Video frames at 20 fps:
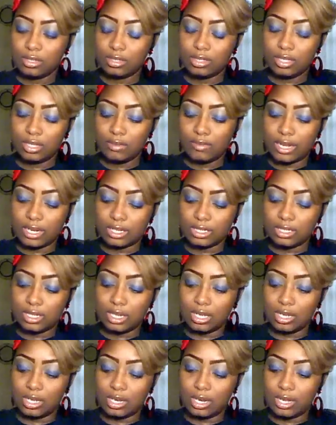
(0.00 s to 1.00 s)
see if I can
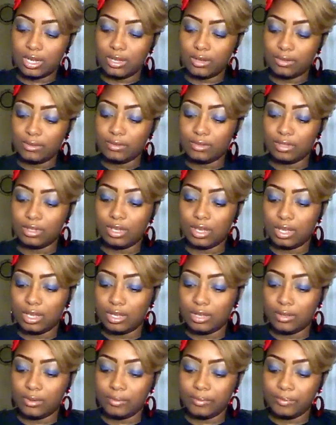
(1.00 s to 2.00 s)
take it out. Yeah.